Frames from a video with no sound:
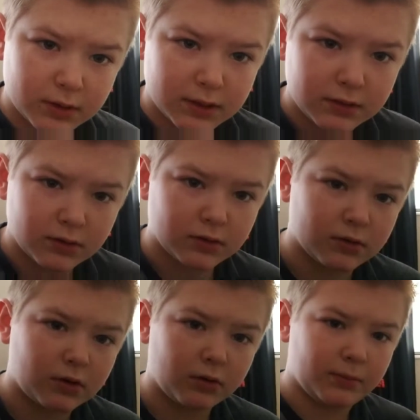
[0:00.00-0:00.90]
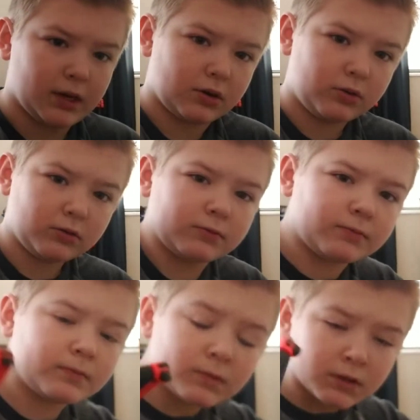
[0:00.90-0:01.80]
in are all metal.
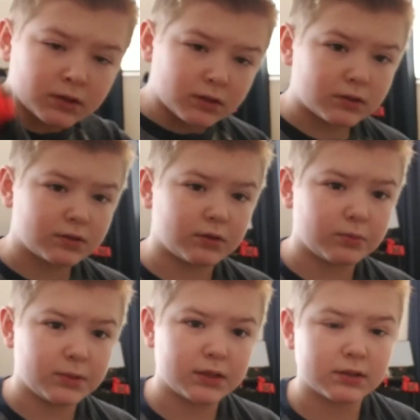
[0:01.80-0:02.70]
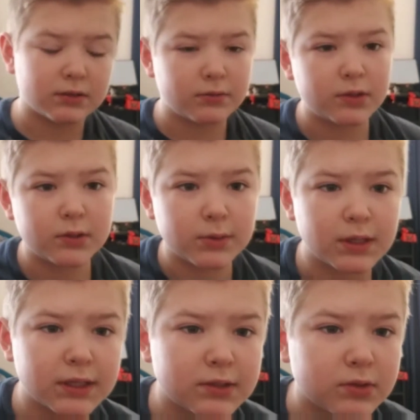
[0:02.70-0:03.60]
So because if those are
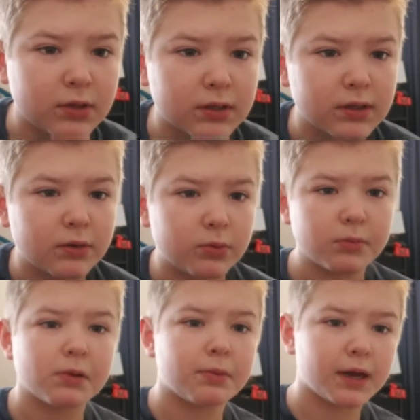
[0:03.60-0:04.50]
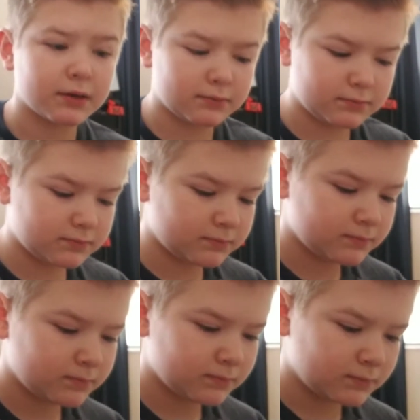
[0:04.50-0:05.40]
not strong, that would be bad,
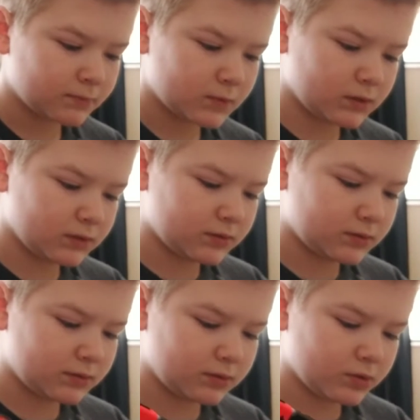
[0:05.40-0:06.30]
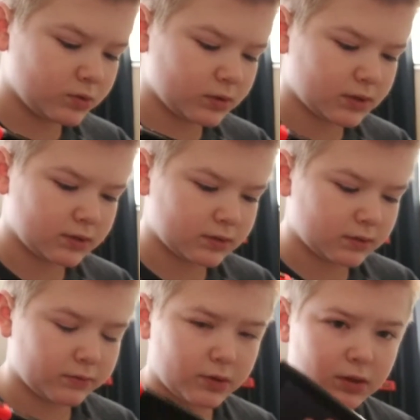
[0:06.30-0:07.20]
because the Joy-Cons could
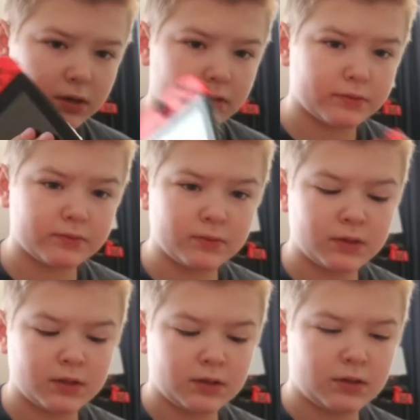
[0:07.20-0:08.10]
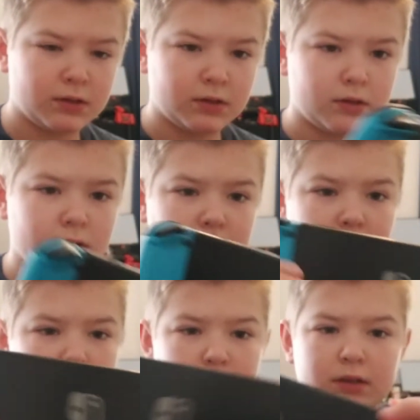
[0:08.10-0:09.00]
fall off.
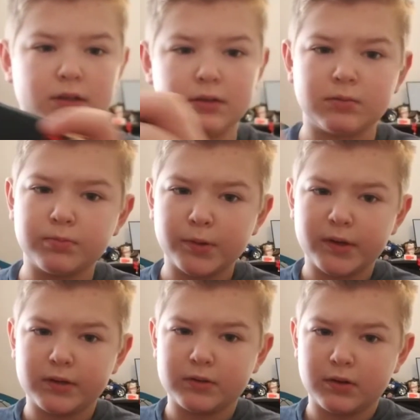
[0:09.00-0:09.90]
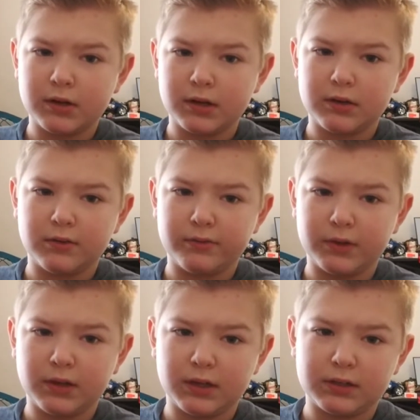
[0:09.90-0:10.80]
And it's pretty strong. I don't
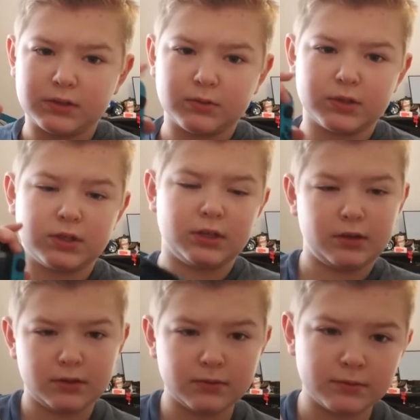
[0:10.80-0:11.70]
feel like switching it,